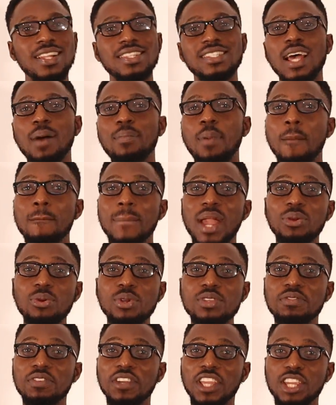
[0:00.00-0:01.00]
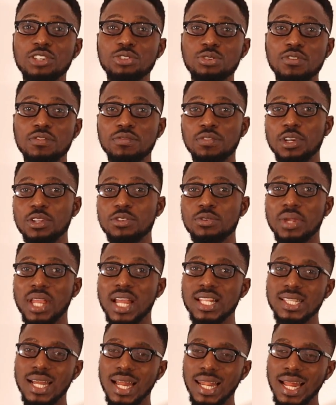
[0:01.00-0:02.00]
tap on bell notification for you to
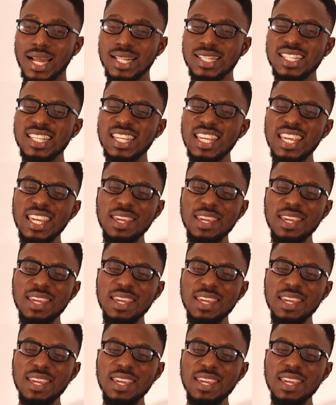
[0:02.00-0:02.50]
get alert